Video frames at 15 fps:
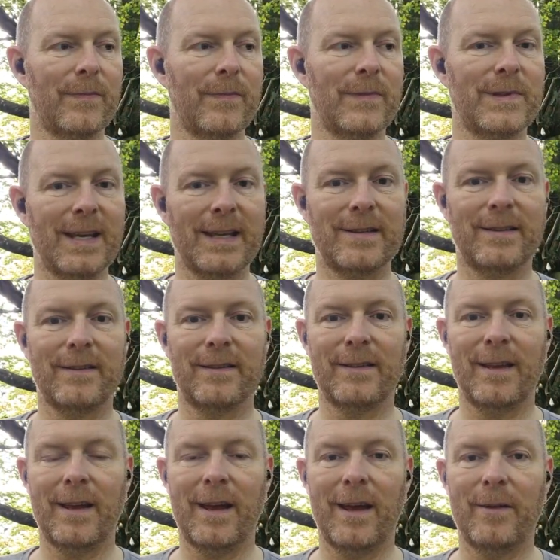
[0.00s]
did.
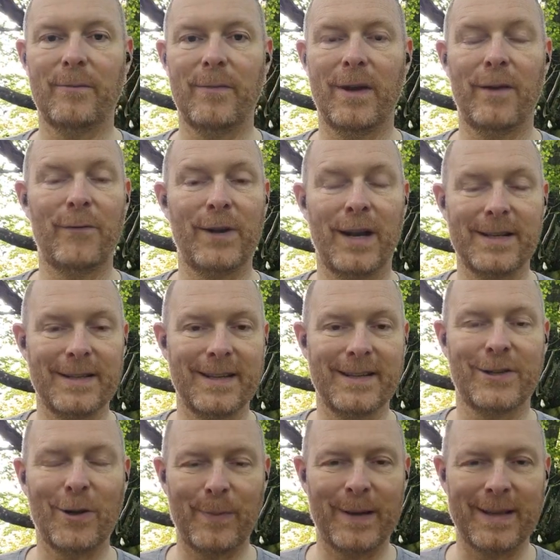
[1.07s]
I've realised that this
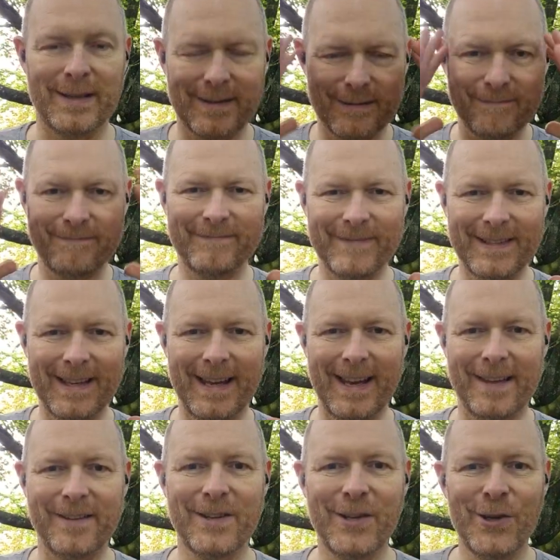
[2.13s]
topic is
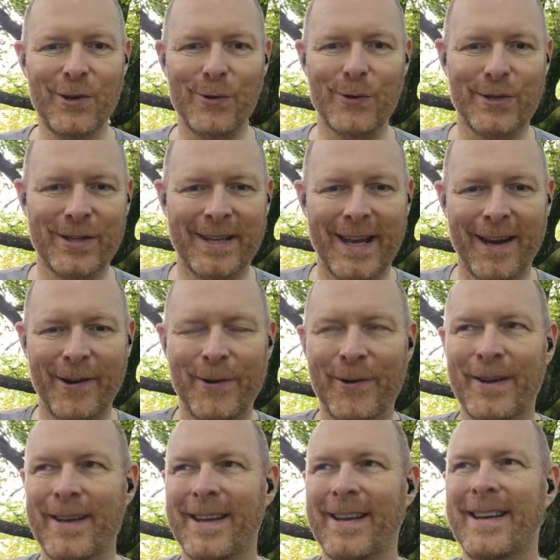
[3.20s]
huge now.
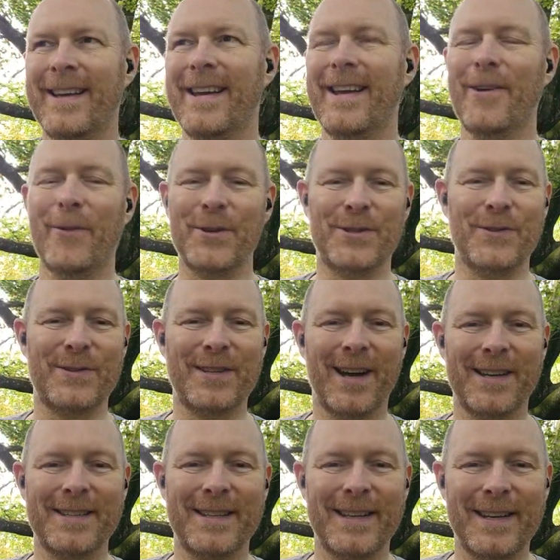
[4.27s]
Once you've
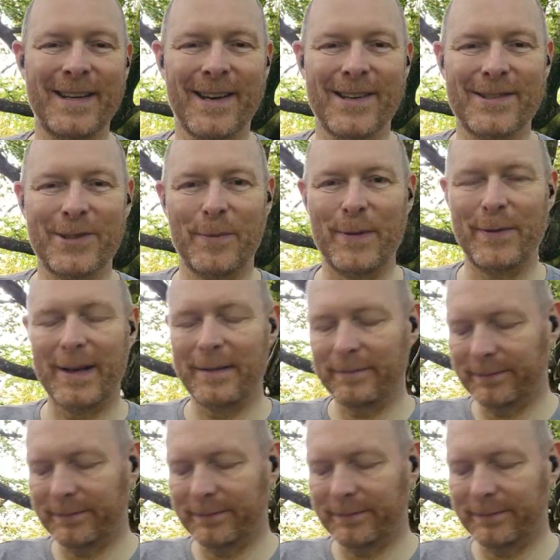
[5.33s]
started it, you can't stop it really.